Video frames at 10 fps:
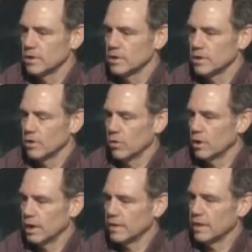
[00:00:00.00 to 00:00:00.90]
you know,
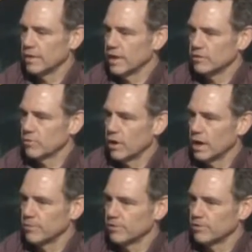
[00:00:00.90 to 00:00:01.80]
uh, th that's why
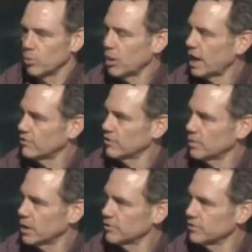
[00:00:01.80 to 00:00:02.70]
I'm just so passionate
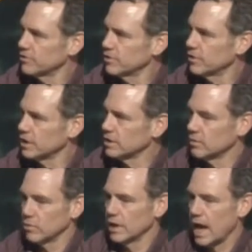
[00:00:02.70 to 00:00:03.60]
about this and think
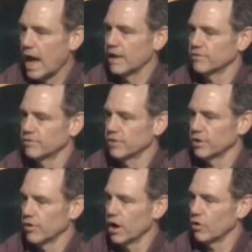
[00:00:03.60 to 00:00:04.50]
that we have to
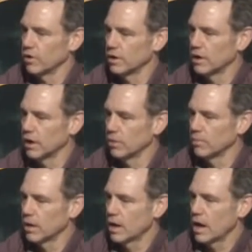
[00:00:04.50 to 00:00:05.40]
figure out um,
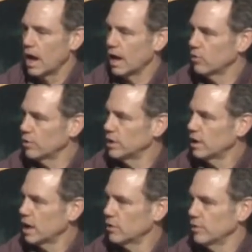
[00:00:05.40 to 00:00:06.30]
how do we
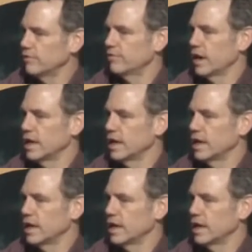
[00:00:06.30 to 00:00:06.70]
how do we mm-hmm.